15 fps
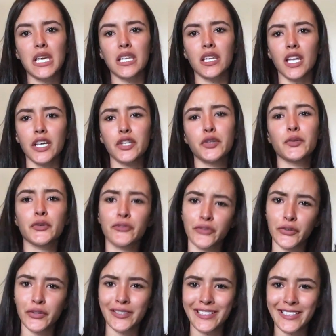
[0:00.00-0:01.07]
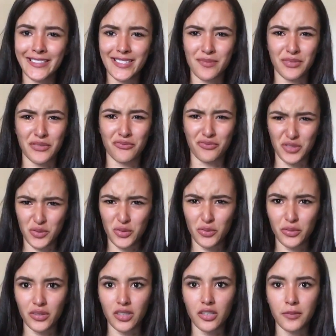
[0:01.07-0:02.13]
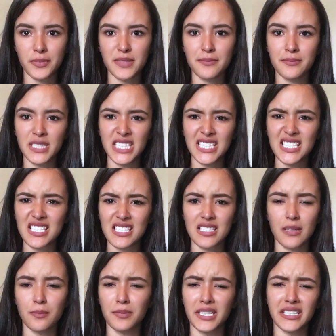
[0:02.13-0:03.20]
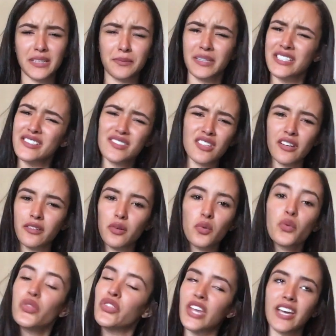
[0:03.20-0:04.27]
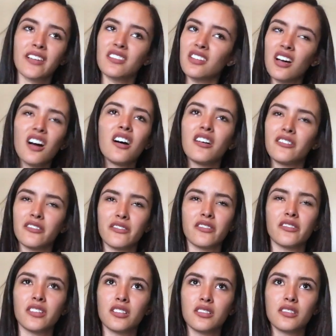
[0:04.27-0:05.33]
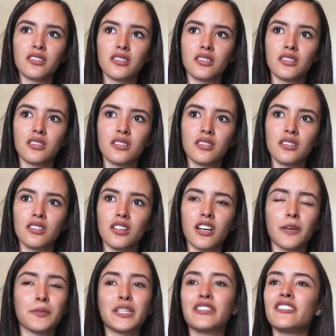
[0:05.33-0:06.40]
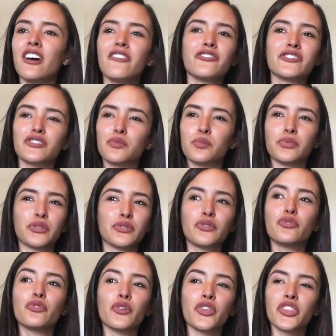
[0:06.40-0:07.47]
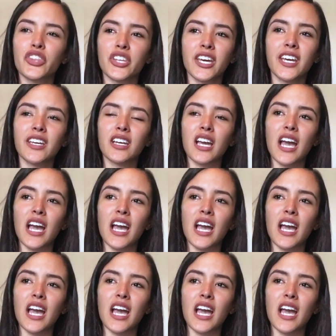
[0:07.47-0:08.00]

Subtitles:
that you would feel the need to be rude or be mean to somebody based on who they love. I mean, love is a beautiful thing